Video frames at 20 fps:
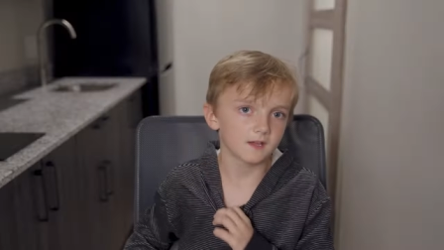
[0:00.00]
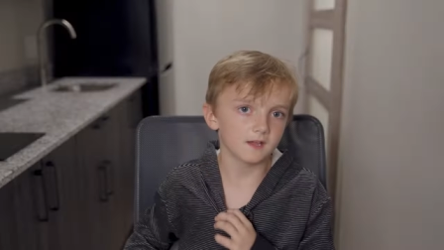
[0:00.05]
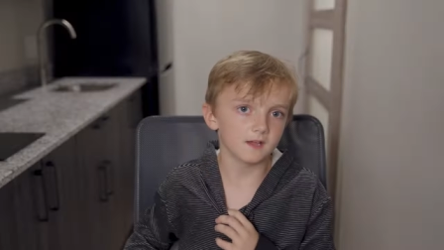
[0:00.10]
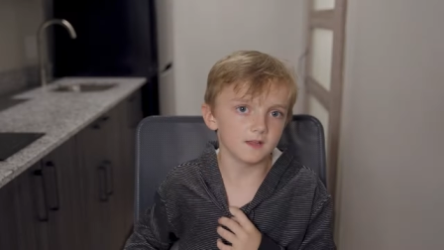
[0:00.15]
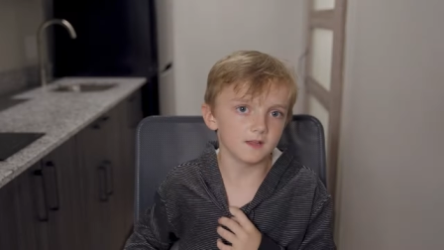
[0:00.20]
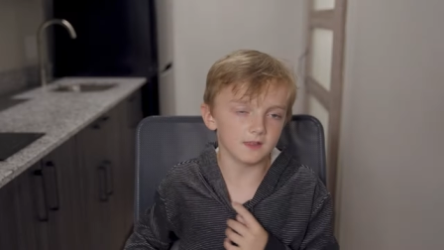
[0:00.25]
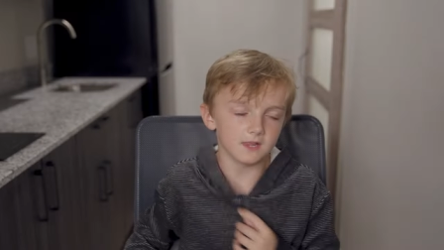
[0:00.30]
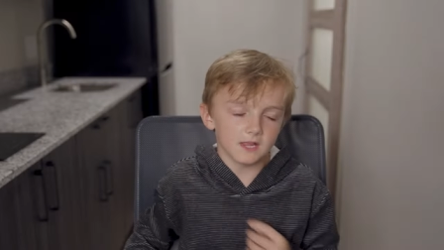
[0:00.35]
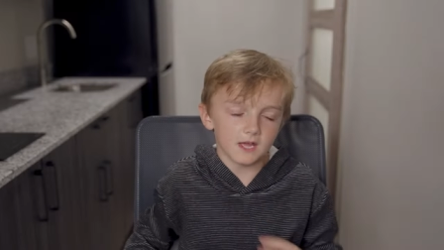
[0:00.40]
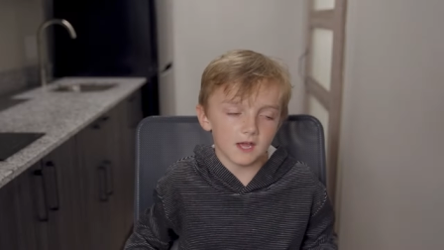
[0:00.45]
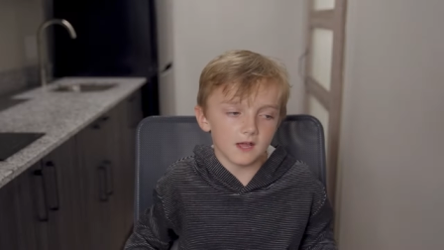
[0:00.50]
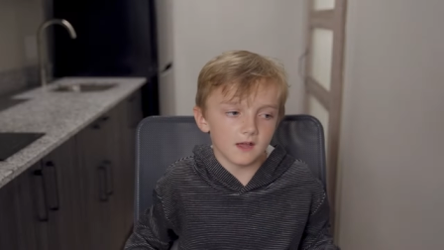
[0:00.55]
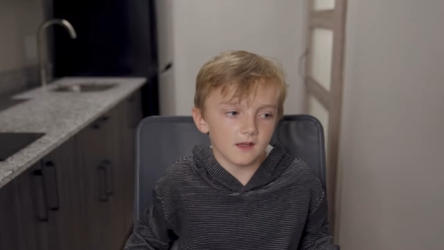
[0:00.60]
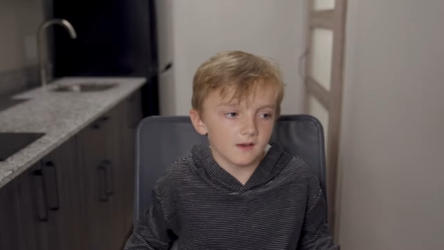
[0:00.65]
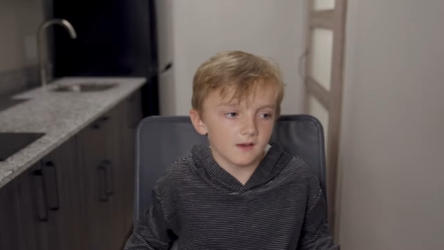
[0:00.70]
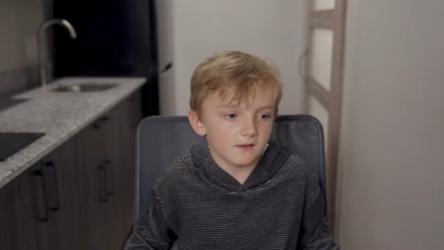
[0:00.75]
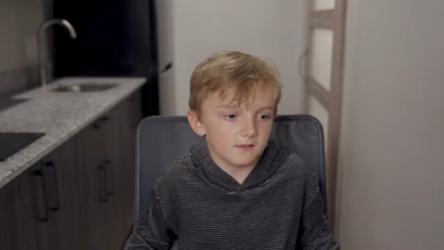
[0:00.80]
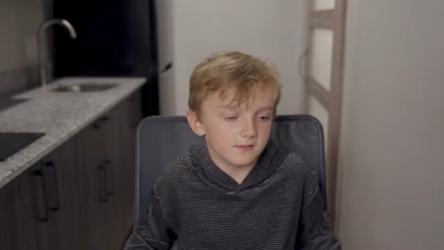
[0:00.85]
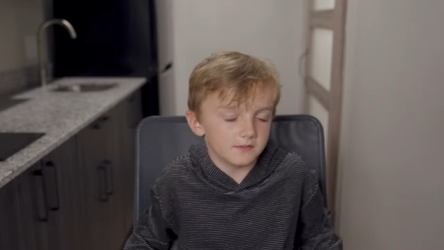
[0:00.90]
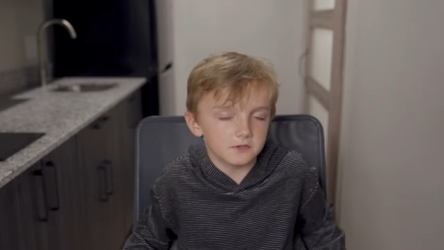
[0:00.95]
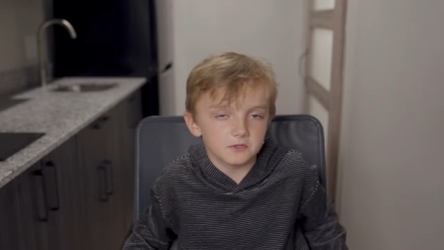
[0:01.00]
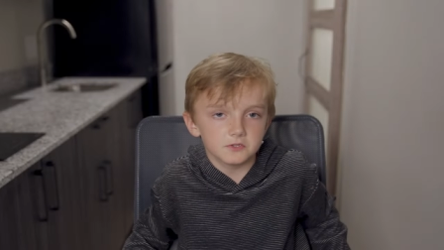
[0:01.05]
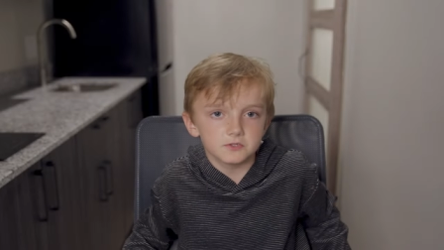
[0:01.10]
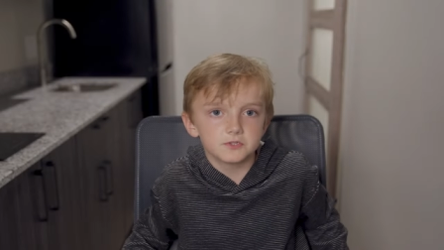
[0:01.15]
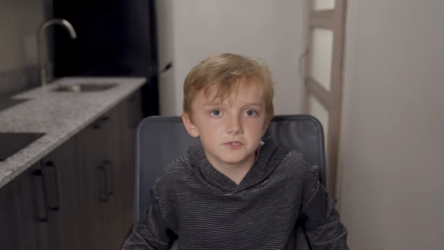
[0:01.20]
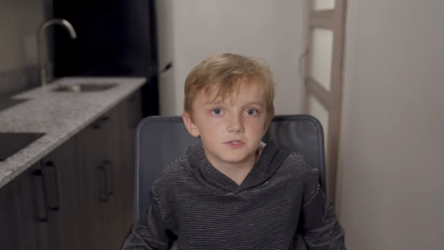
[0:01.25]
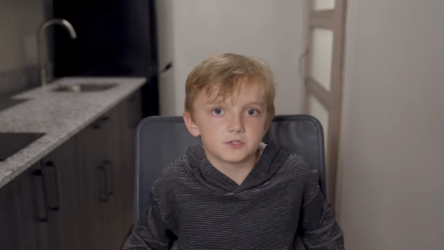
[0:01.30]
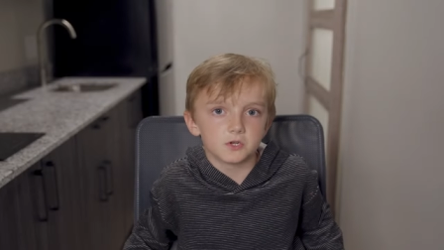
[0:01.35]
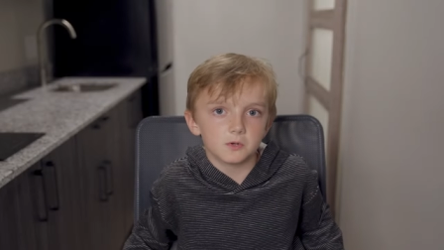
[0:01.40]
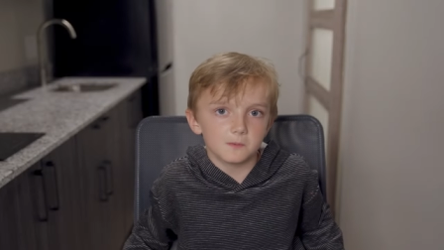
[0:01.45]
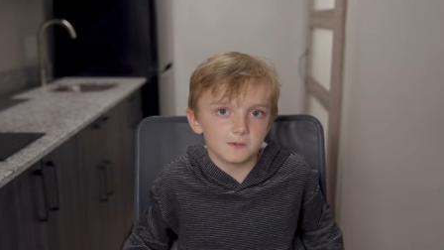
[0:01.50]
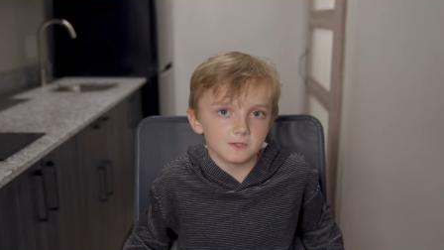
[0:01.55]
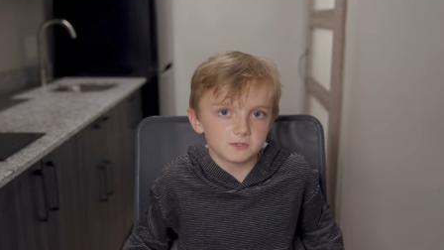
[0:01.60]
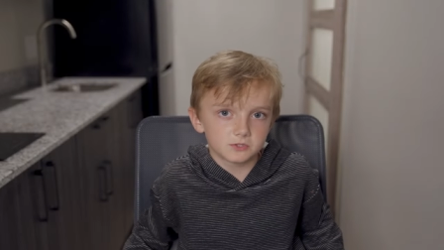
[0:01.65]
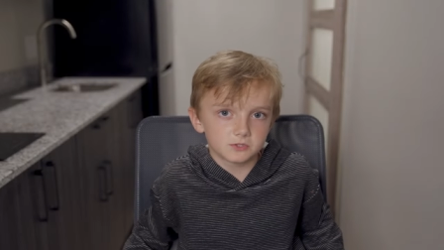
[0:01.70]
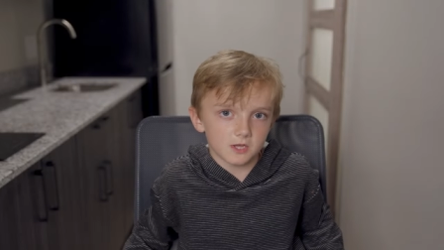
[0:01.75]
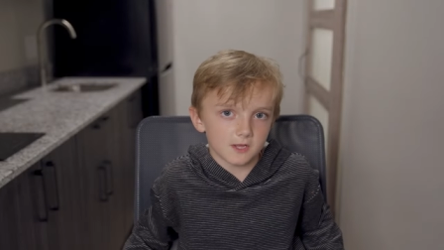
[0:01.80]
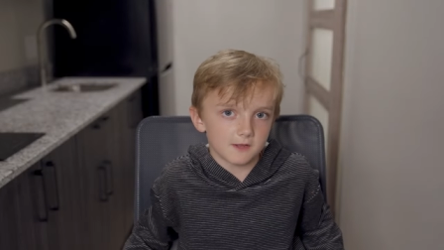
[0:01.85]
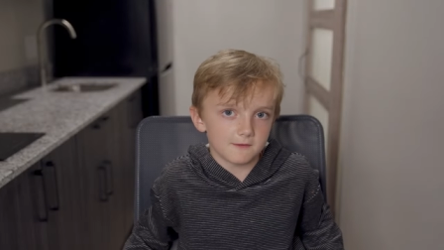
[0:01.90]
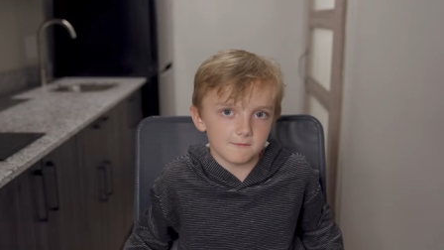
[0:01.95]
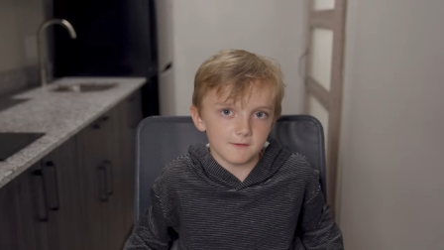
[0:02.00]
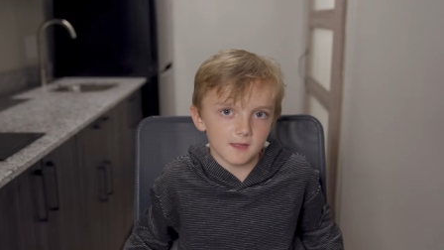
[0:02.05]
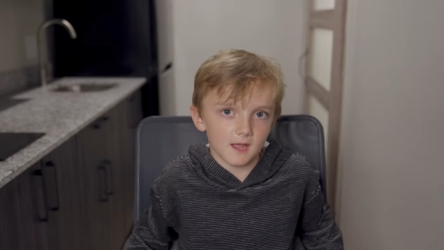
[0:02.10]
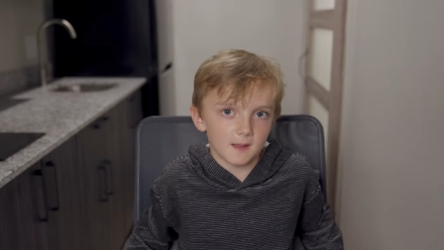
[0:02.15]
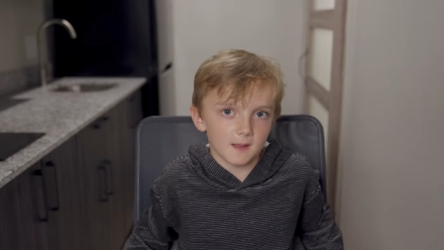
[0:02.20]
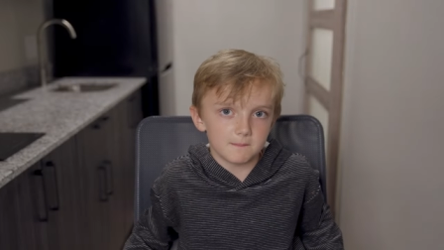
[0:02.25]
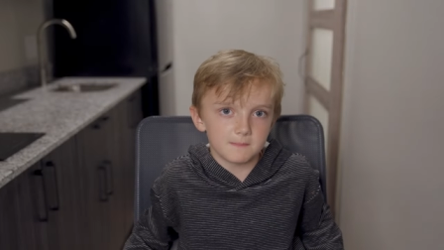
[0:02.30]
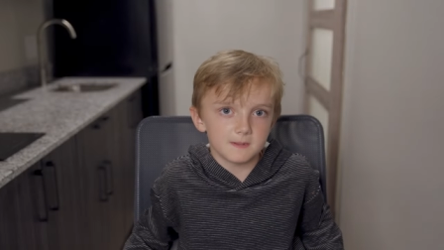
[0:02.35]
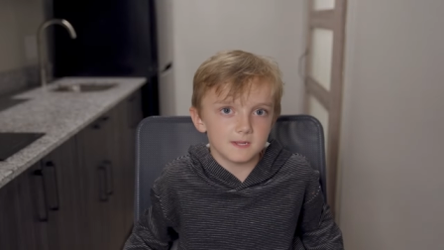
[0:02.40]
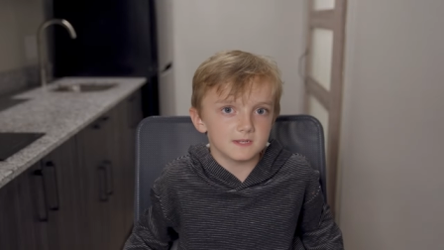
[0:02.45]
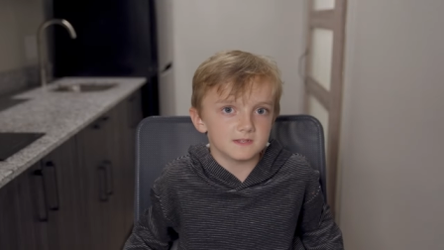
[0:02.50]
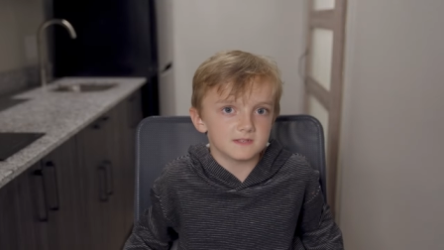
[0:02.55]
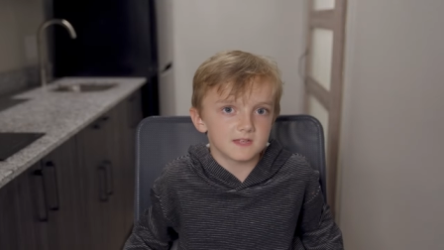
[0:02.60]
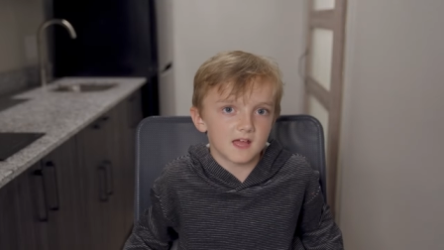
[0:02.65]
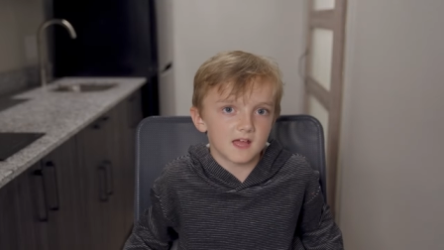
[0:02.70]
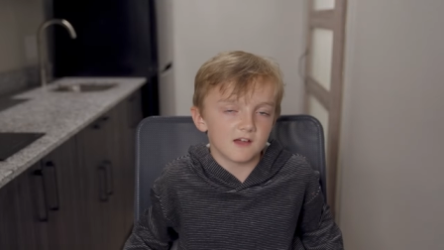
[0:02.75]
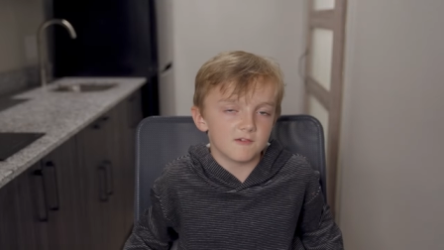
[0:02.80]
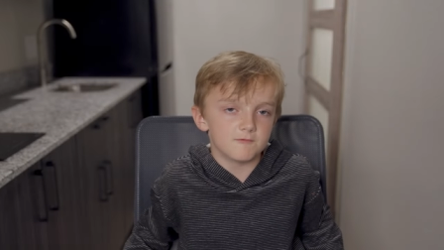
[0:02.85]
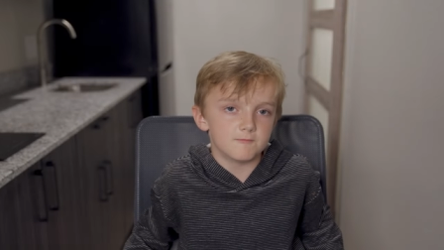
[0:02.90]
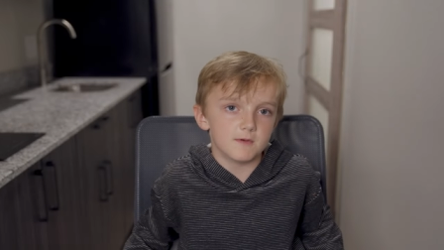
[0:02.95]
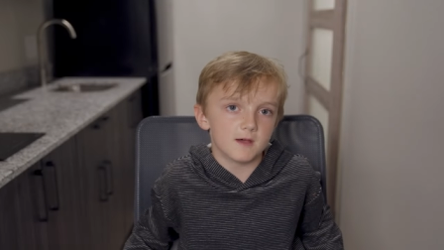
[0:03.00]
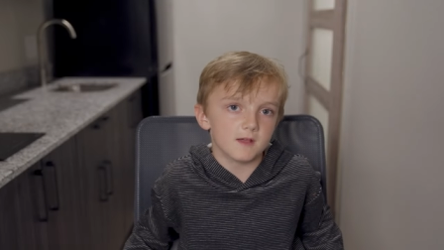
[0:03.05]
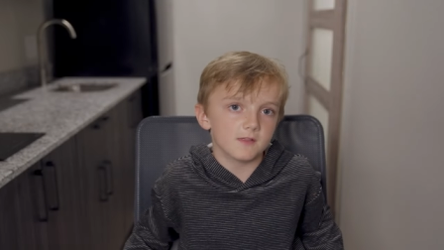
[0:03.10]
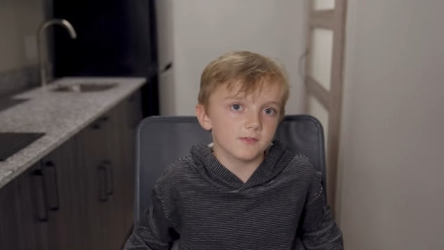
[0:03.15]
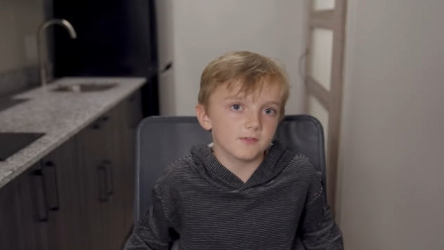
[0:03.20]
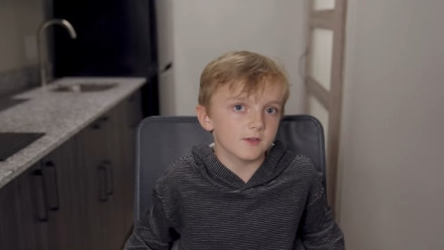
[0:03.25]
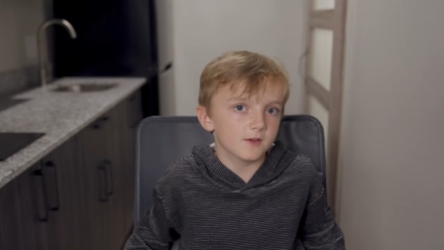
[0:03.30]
And then there's so much like VIPs that have been